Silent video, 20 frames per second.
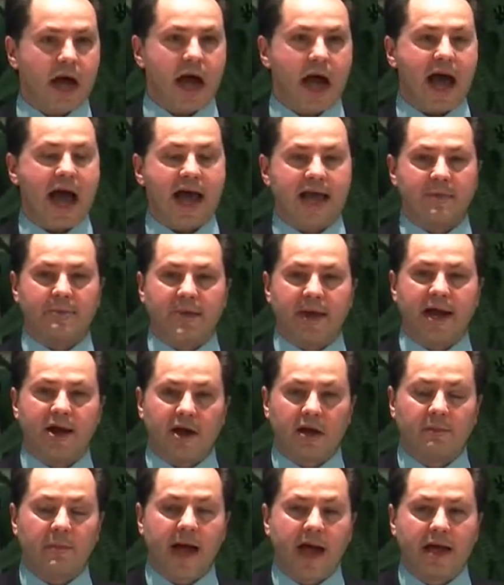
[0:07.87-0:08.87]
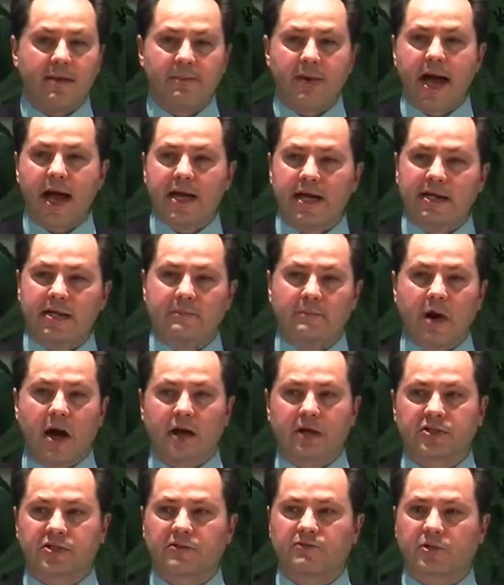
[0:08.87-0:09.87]
I bear in my body the
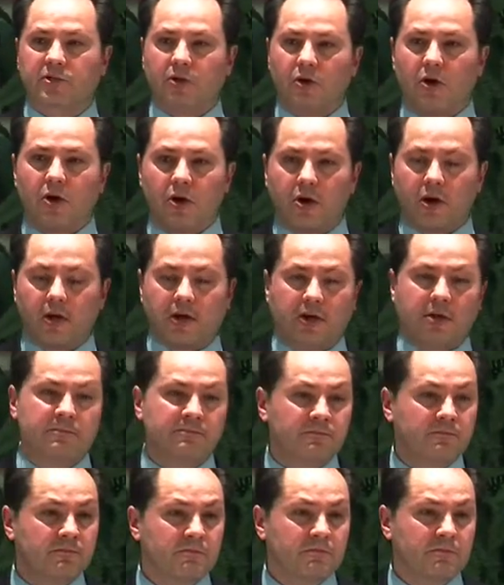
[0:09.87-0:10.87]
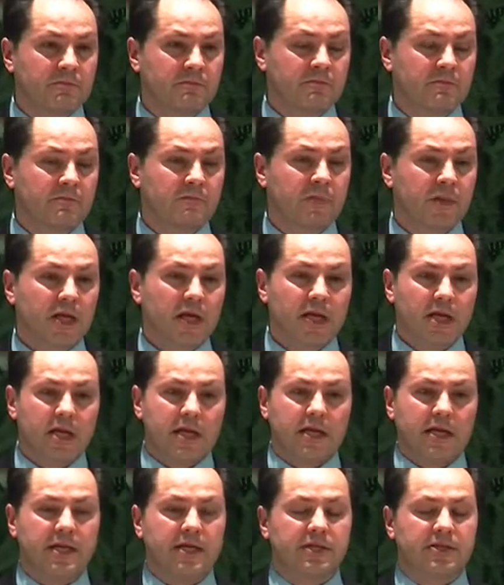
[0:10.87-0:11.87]
marks of the Lord.
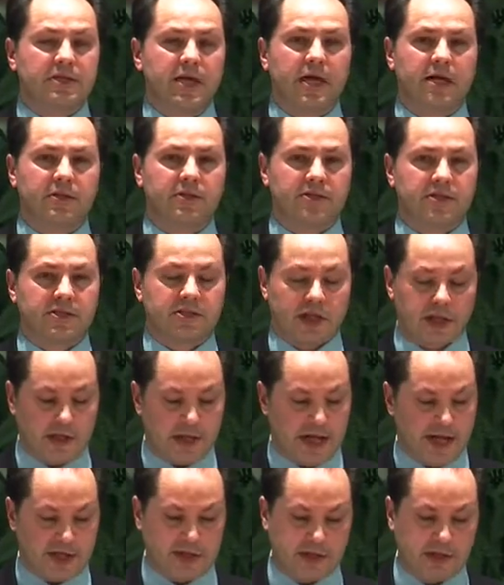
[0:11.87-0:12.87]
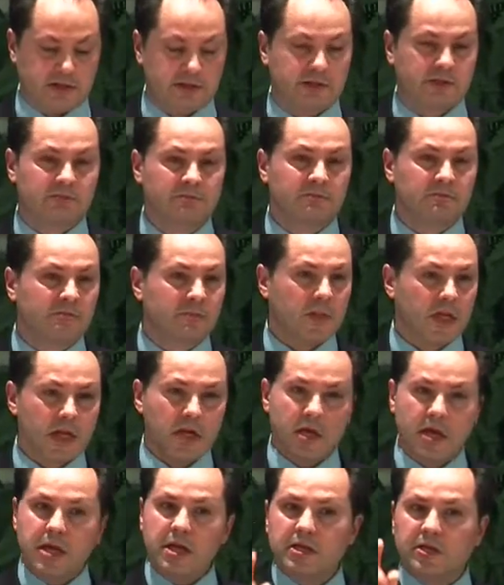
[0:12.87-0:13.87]
He tells these Galatians,
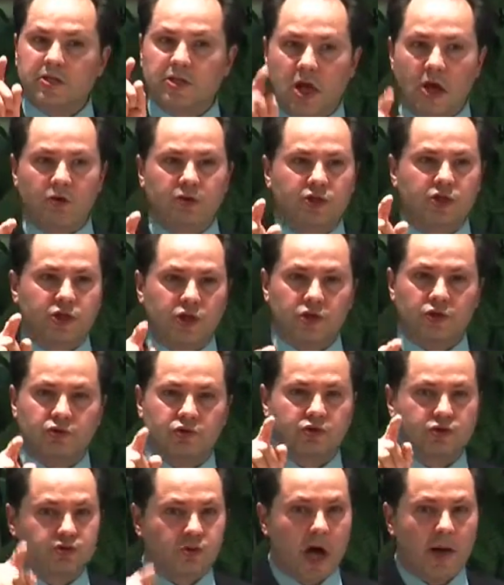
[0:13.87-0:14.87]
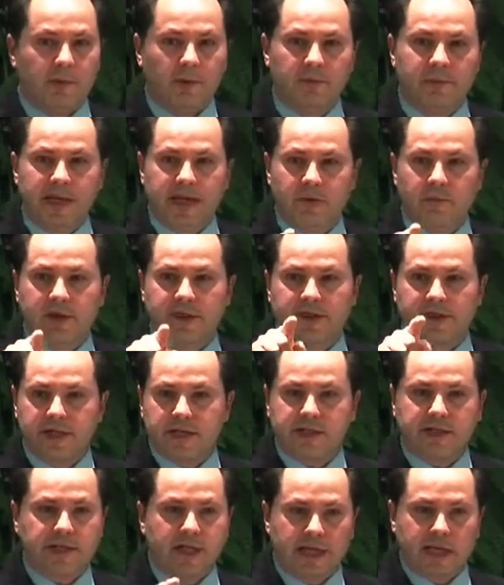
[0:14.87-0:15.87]
Don't you trouble me with
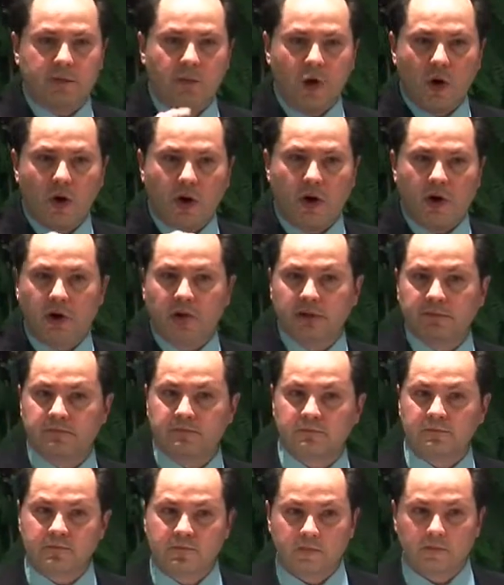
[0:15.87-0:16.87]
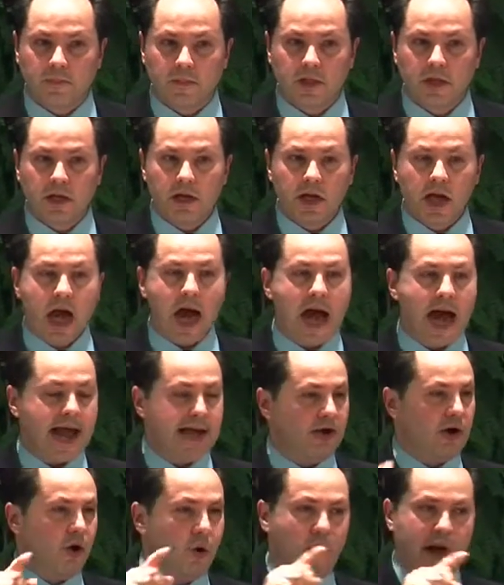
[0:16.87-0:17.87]
this anymore.
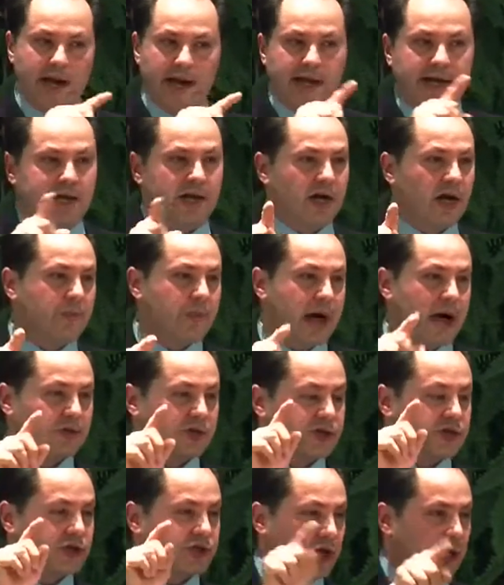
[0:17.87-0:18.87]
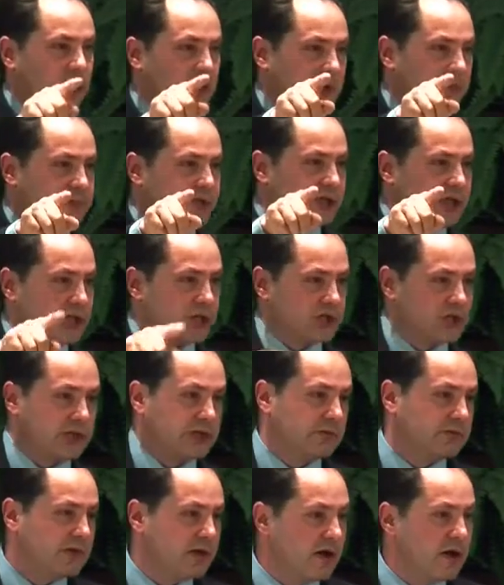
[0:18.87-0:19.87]
I don't want to hear about
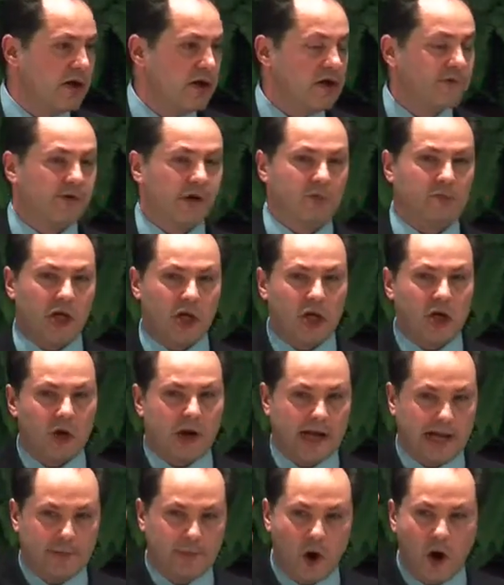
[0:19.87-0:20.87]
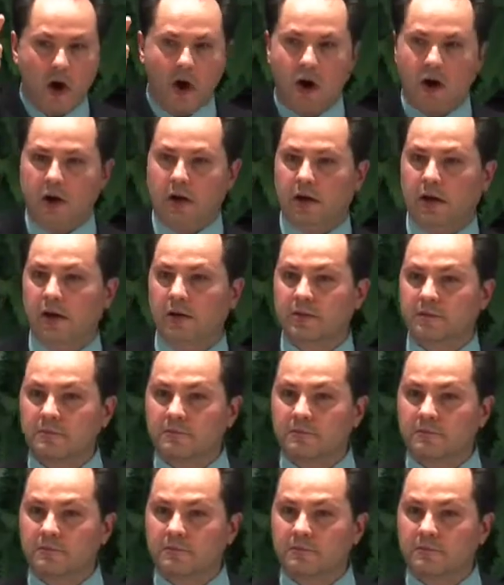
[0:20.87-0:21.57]
circumcision from you anymore.